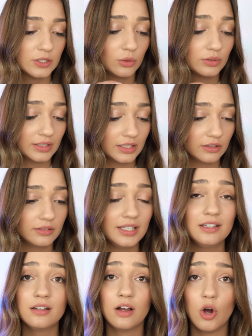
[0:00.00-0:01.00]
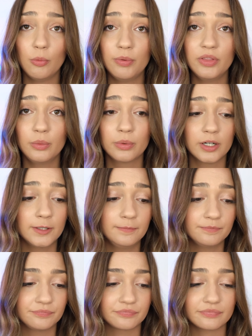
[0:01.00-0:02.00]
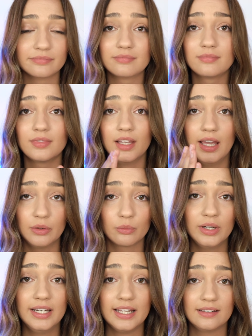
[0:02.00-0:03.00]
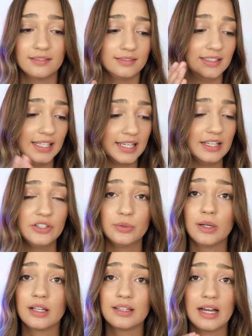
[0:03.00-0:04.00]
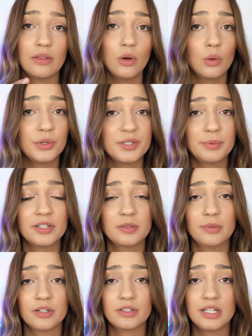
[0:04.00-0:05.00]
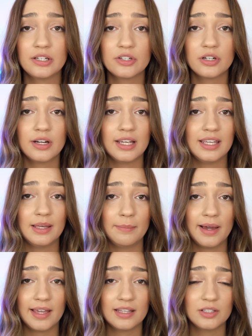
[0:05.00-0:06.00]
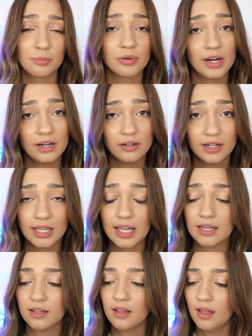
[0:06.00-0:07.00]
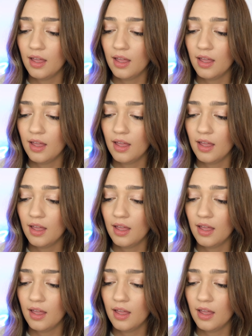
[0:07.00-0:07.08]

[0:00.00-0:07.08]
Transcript: So literally open the word and read it. Dig into it, allow the Holy Spirit to be your teacher, and get back into prayer again.